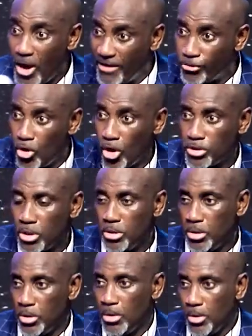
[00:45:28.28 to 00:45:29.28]
Go and
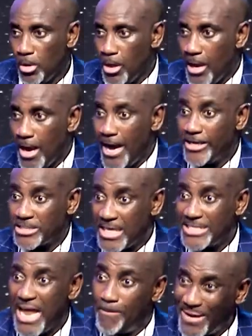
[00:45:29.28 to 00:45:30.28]
have
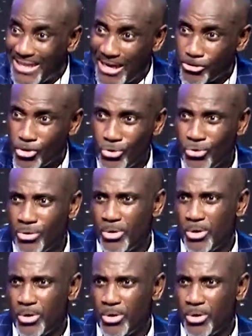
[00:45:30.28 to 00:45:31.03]
dominion. It's there.